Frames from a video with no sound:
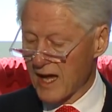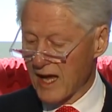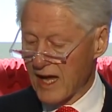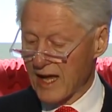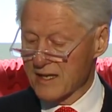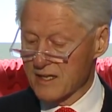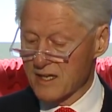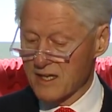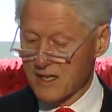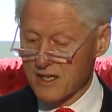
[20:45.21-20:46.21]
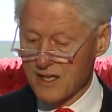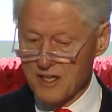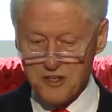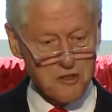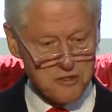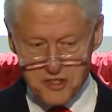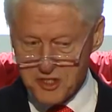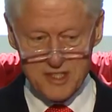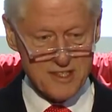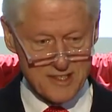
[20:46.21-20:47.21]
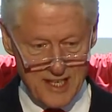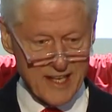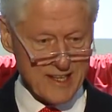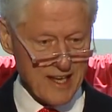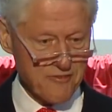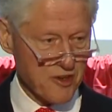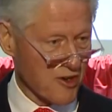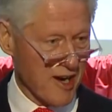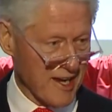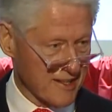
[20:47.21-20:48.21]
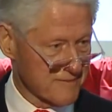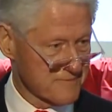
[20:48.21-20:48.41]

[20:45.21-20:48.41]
And you shouldn't take that for granted.